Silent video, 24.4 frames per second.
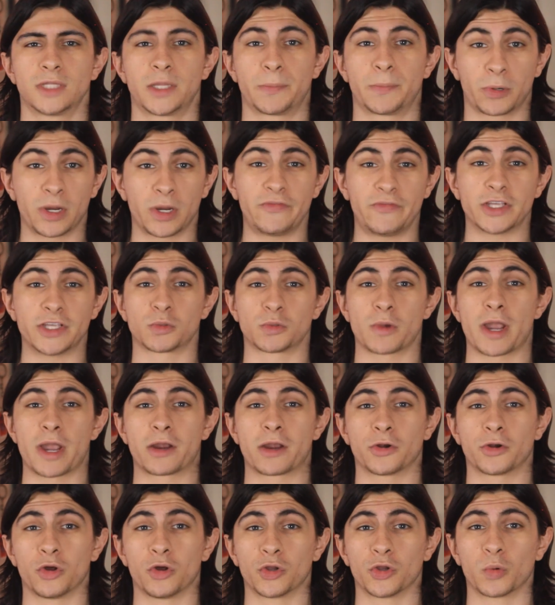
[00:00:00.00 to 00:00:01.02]
The previous
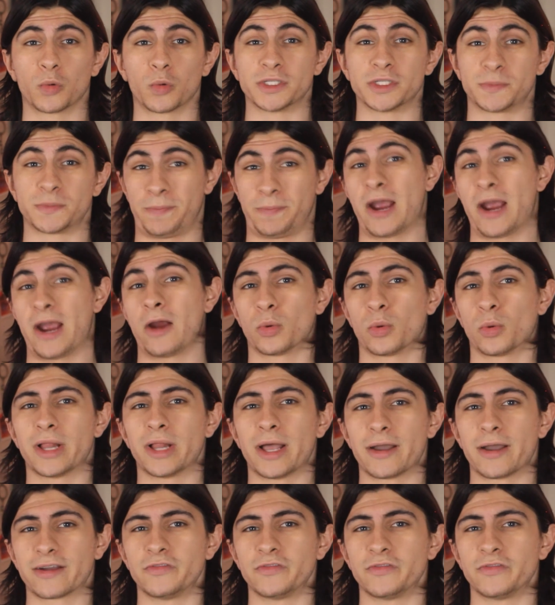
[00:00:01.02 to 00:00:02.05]
record holder was Paranormal
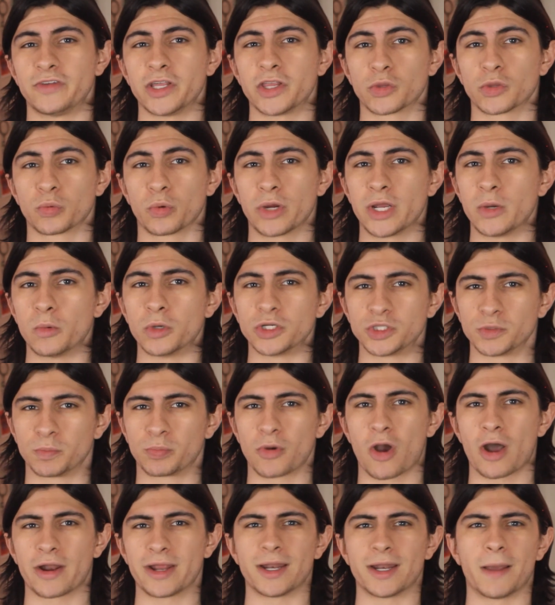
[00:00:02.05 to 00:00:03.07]
Activity 3, which
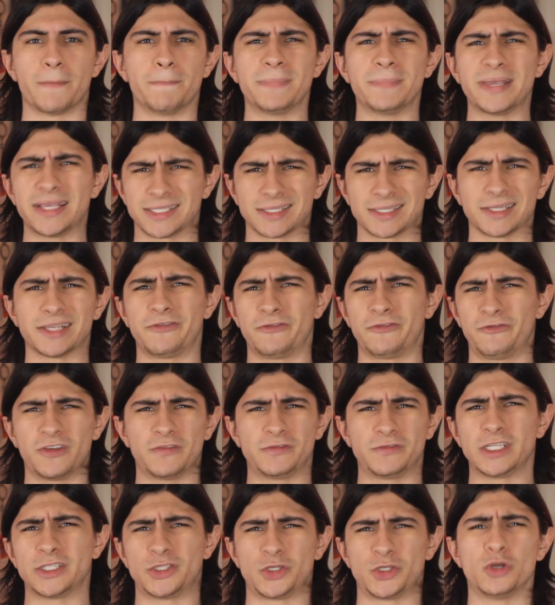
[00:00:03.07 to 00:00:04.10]
brought in a measly
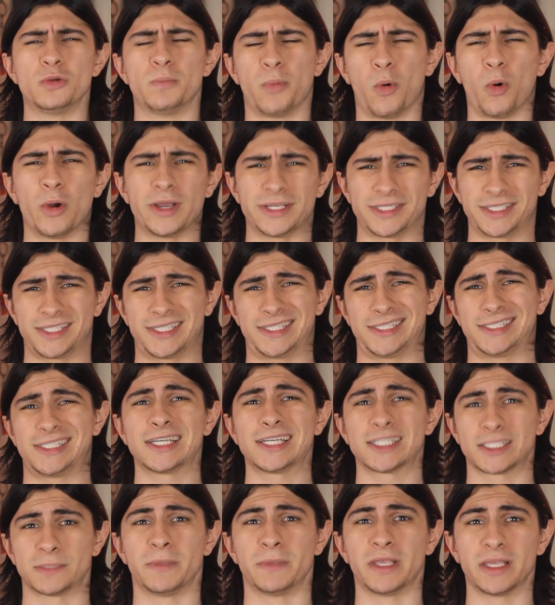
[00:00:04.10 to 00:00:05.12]

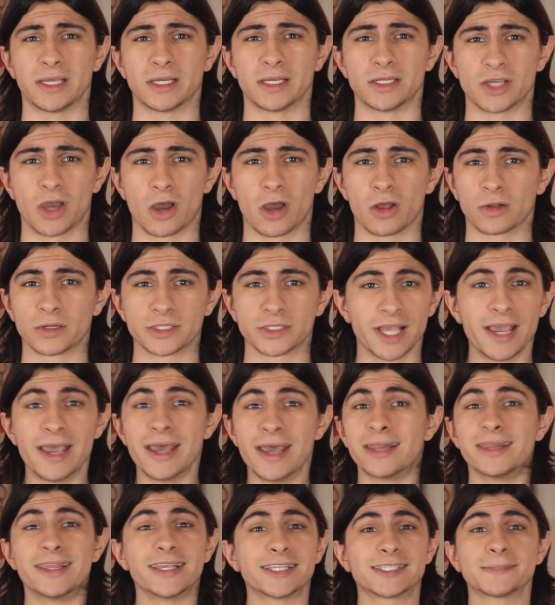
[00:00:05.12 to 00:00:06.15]
$52.6 million.
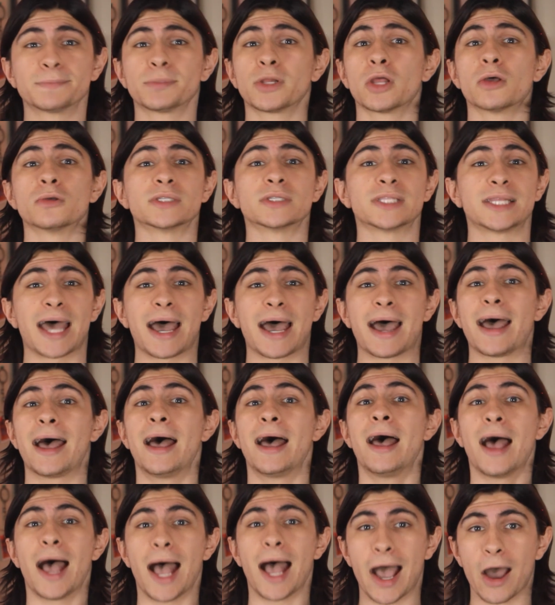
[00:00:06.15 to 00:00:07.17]
This blows that
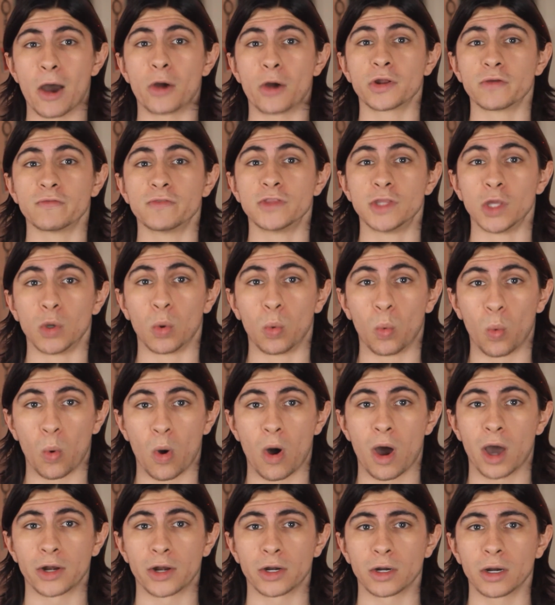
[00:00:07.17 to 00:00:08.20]
out of the
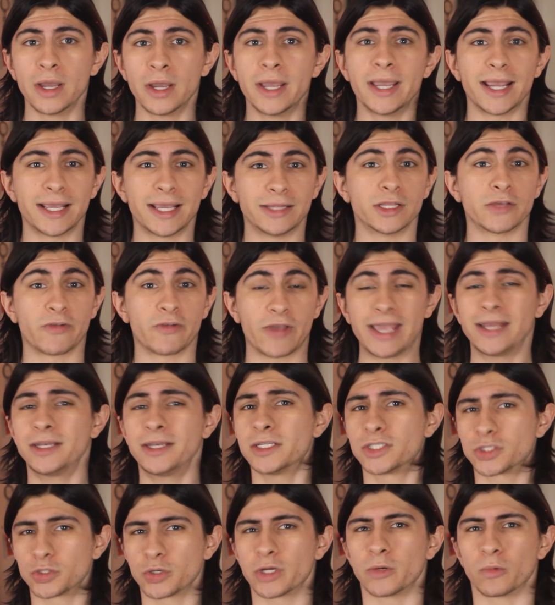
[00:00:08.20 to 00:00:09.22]
water, and the
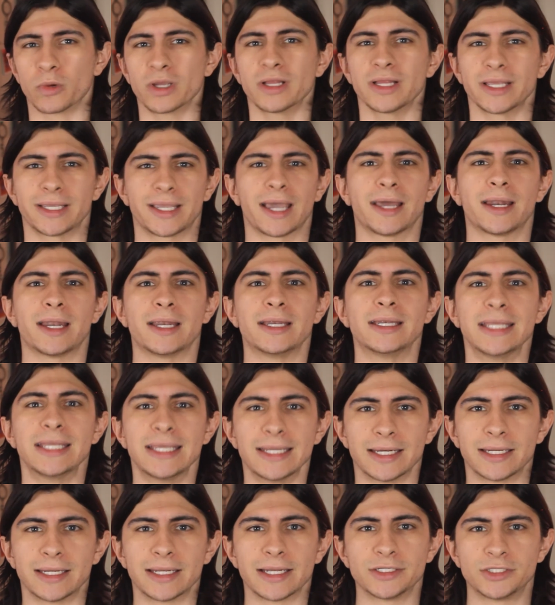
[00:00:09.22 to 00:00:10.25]
industry really kind of
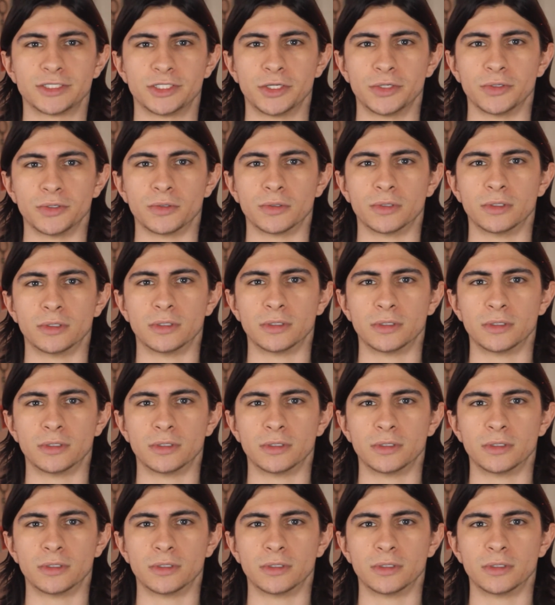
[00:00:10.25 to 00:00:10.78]
needed it too.